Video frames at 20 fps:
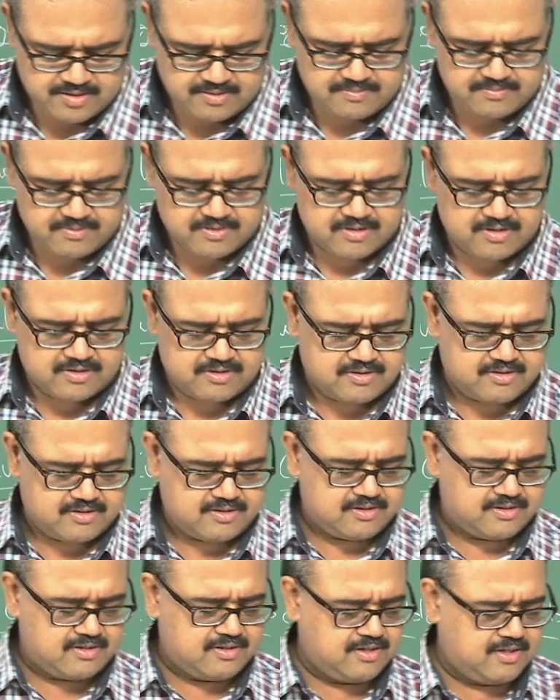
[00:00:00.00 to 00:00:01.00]

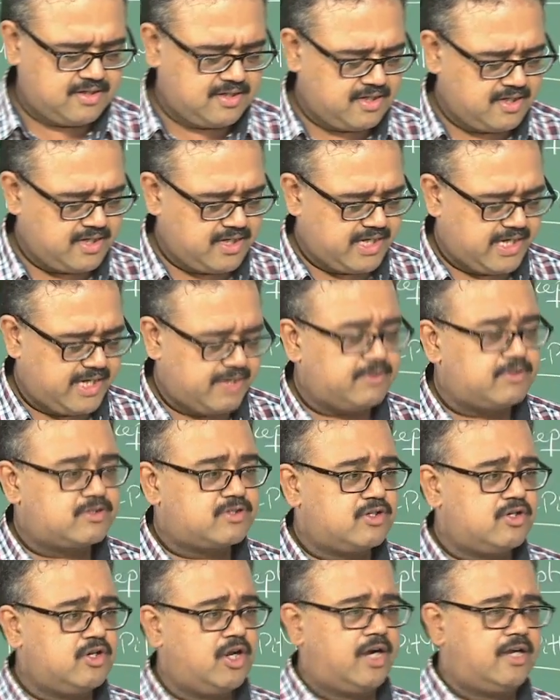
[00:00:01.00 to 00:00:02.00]
because it was
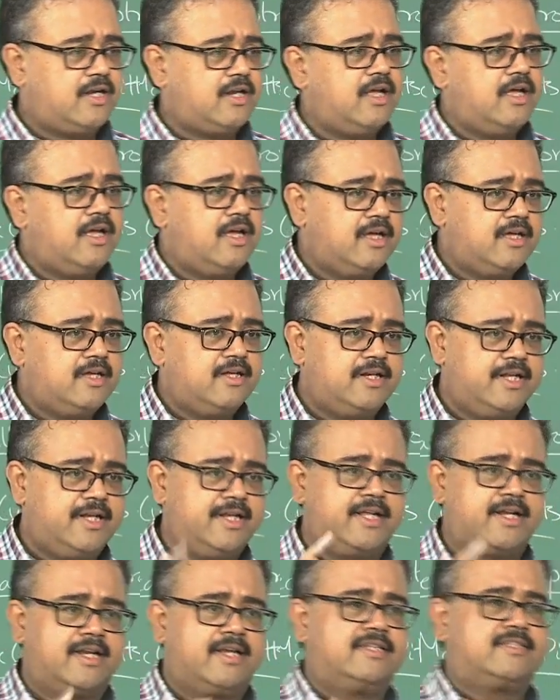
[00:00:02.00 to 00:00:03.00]
not
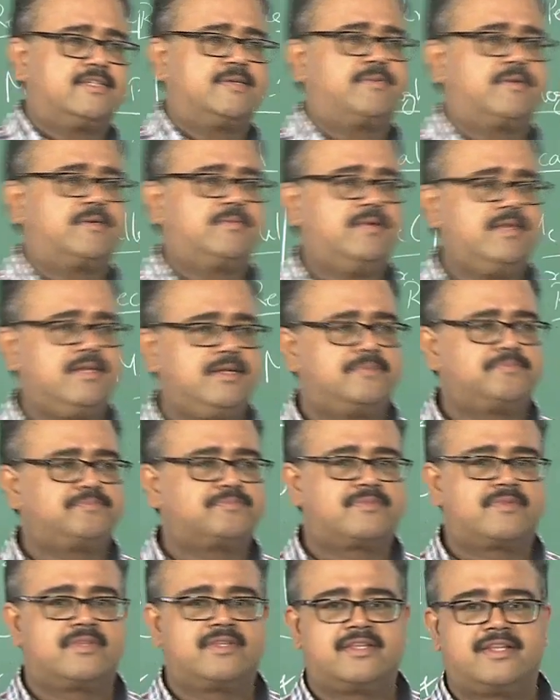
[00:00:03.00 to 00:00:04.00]
linearly separable,
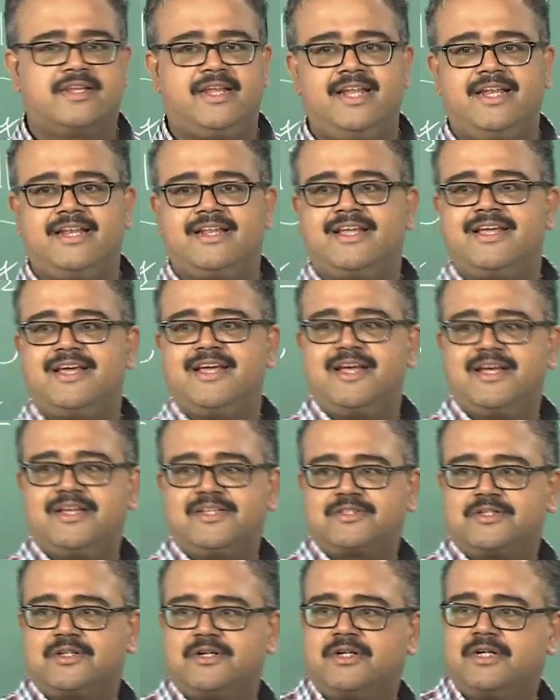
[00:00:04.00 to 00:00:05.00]
right.
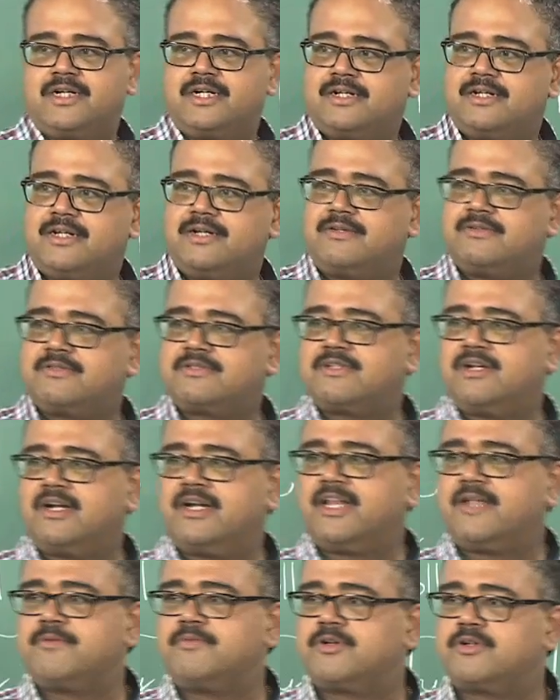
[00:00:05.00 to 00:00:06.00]
So it is
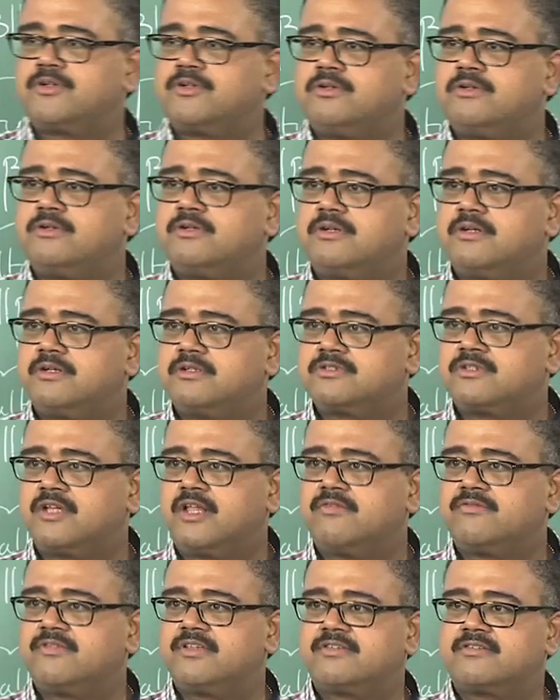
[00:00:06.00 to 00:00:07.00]
not able to
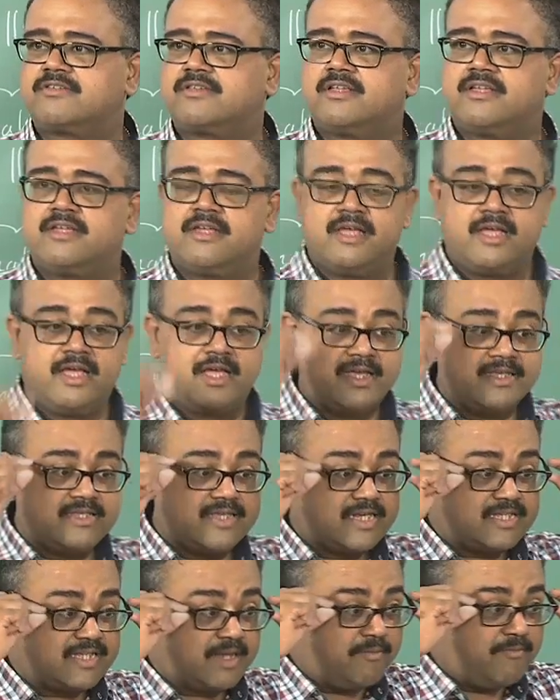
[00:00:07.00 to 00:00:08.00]
solve this. Is
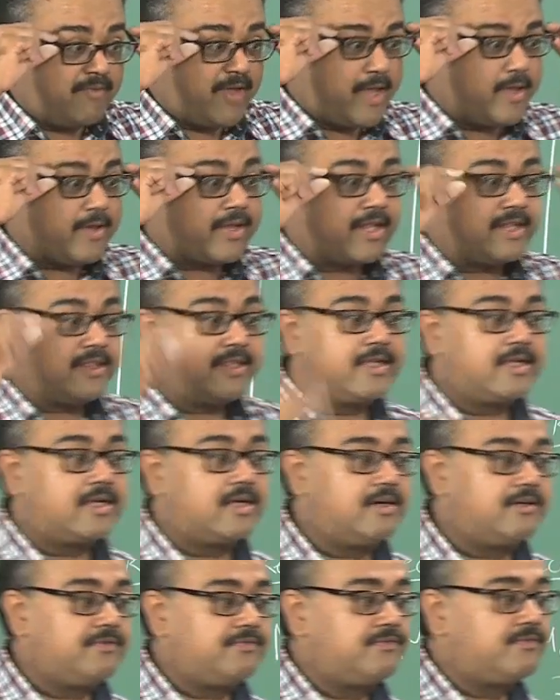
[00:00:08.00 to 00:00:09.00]
there some way you can think
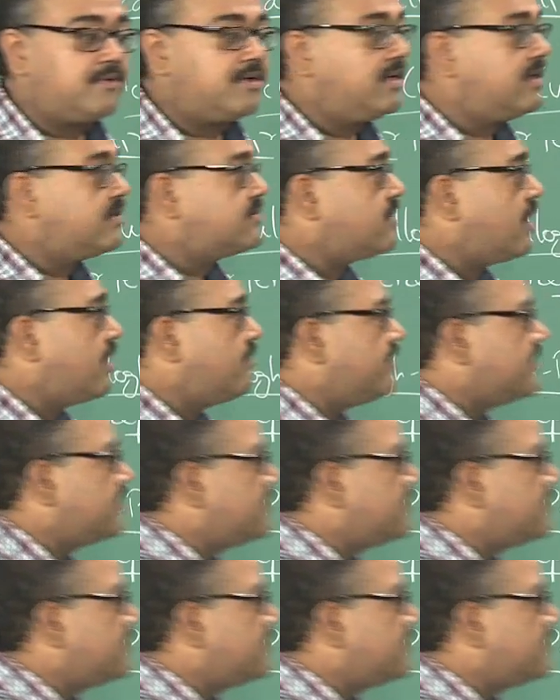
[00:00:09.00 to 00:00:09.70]
of solving